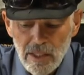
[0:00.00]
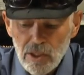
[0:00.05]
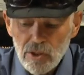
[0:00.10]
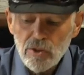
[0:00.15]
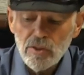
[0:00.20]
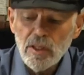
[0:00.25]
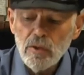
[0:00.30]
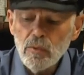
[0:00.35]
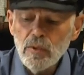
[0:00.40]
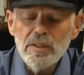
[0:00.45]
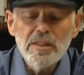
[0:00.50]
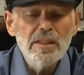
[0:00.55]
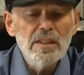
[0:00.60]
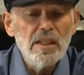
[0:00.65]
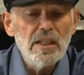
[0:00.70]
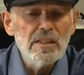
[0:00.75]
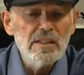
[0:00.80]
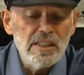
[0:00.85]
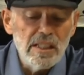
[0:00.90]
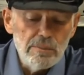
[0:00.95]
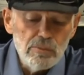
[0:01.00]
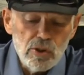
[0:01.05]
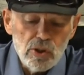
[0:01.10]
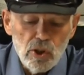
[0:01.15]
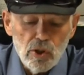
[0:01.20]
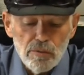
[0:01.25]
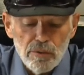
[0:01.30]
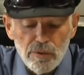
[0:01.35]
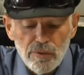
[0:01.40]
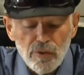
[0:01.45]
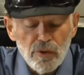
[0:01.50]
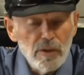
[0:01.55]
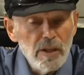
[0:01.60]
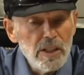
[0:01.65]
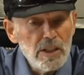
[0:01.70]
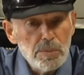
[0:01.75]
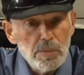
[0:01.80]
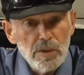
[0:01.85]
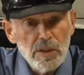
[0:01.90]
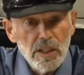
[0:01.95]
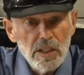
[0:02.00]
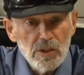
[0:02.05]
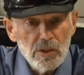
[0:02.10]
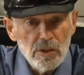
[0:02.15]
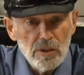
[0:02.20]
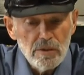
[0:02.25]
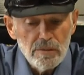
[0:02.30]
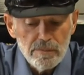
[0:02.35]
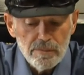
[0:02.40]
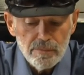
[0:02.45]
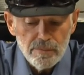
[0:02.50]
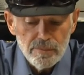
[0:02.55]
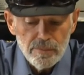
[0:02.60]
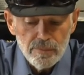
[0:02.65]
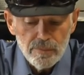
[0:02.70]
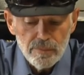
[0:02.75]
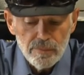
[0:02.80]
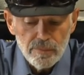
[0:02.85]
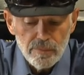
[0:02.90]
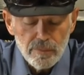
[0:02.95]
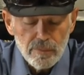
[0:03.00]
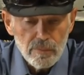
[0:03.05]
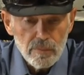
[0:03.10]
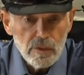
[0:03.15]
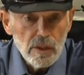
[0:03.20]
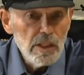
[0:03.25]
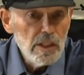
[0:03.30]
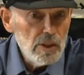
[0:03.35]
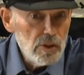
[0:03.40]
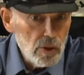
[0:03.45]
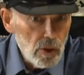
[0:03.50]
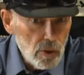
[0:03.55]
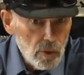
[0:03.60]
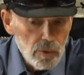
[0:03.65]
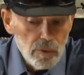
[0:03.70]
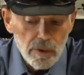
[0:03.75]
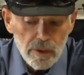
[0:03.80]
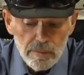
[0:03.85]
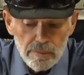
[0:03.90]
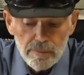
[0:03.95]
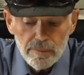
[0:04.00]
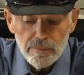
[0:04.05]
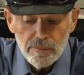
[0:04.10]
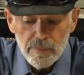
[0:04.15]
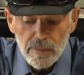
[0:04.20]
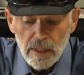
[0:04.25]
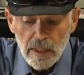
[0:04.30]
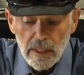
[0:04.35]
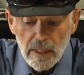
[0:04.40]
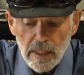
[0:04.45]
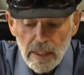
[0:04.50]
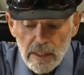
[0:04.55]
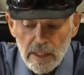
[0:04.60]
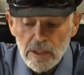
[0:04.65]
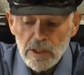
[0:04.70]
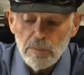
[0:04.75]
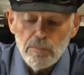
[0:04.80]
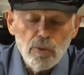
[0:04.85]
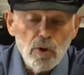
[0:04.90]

So they went to the Chassam Sofer for an explanation. He told them that the